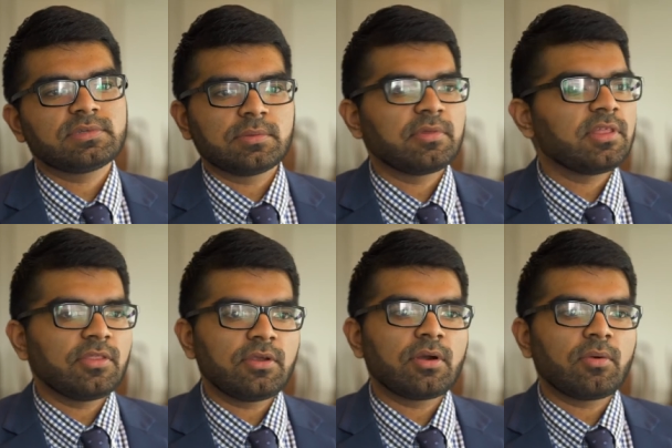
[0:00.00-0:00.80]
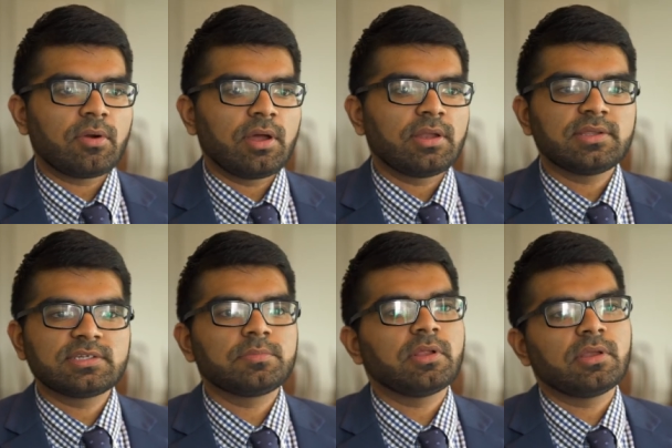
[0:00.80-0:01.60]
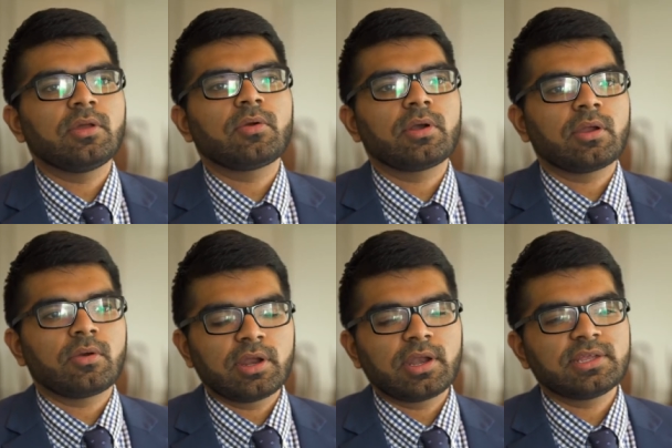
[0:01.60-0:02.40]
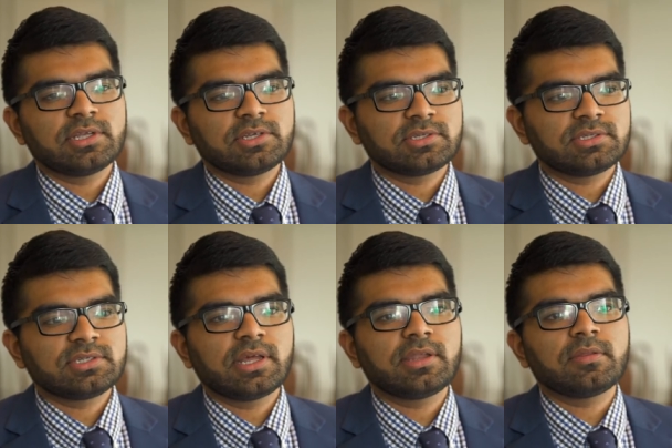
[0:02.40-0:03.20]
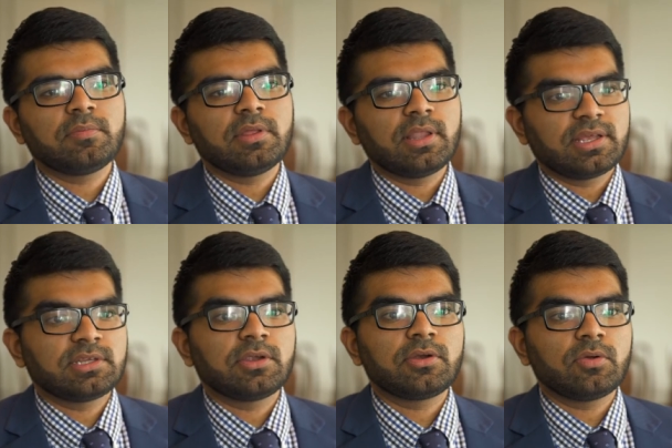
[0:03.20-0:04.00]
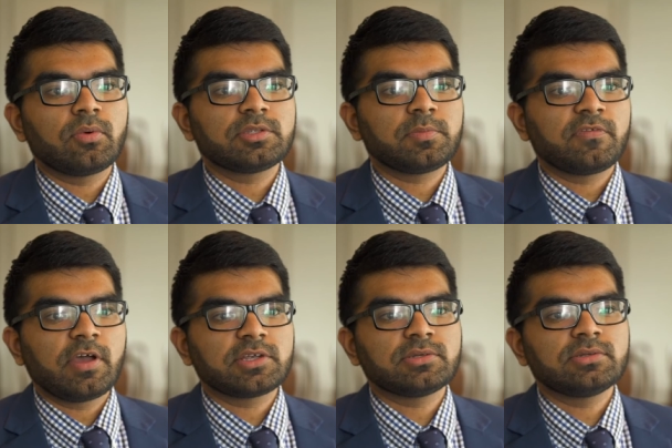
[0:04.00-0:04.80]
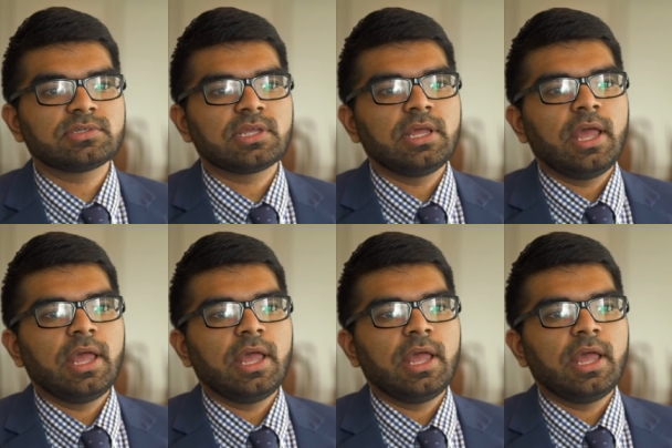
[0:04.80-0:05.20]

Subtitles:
Some of the other disability organizations tend to be less geared towards professionals.